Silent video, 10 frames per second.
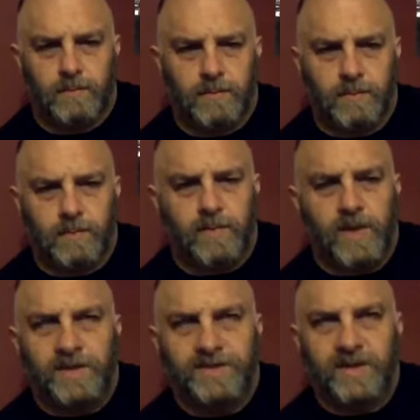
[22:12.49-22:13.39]
Well, I
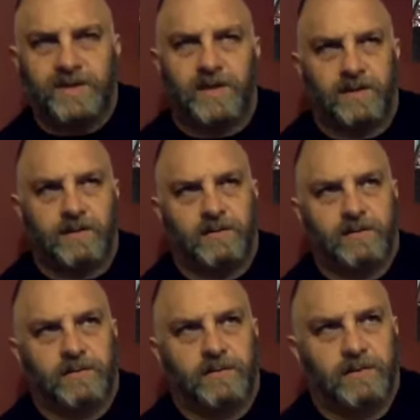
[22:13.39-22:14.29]
think that,
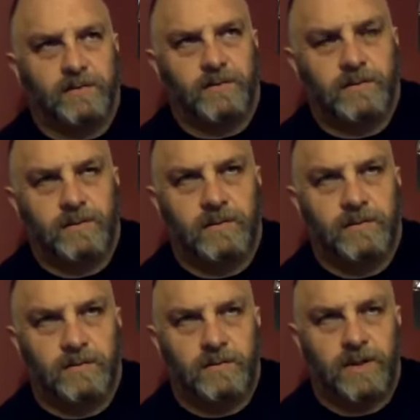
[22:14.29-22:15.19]

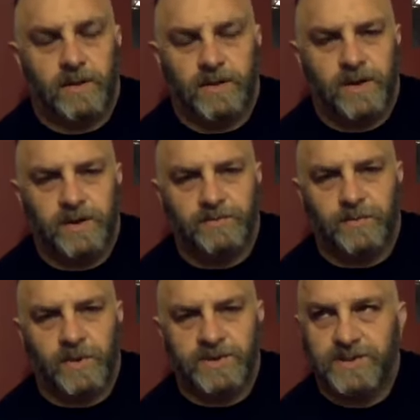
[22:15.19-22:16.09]
and your
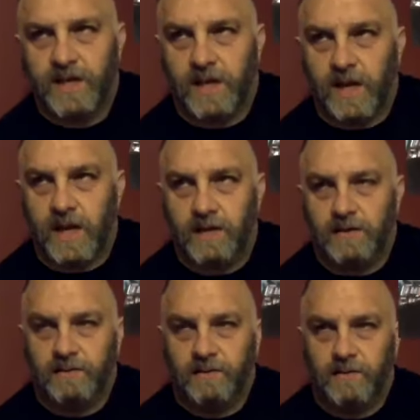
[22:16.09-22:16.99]
point's dead on.
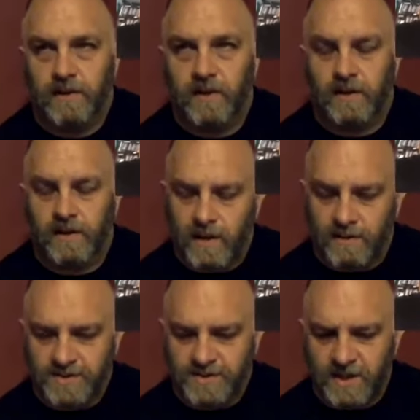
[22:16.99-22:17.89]
And I was
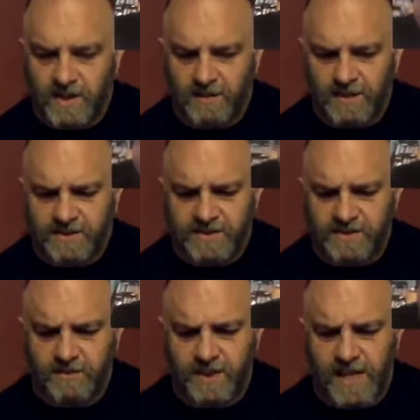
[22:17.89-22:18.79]
thinking about this a little
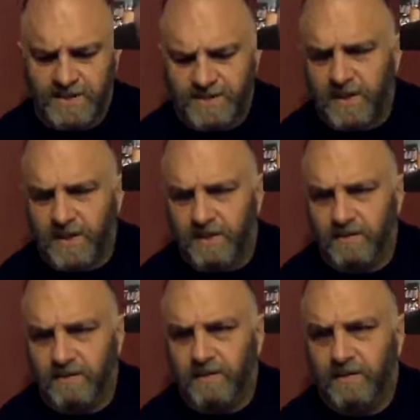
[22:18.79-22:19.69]
bit last night.
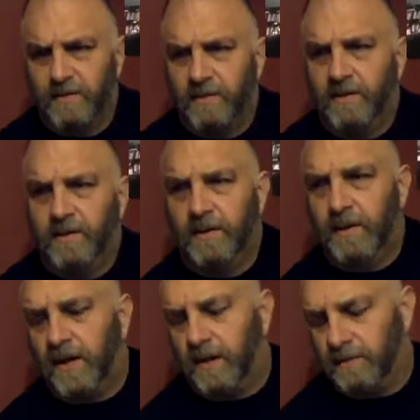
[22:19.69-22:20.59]

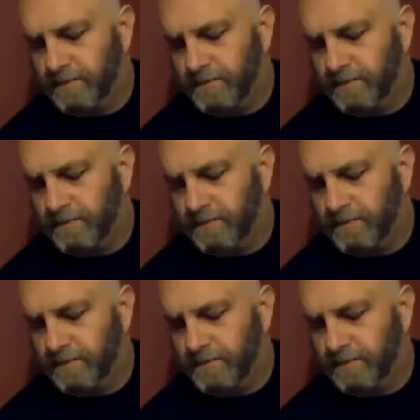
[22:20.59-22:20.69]
Um,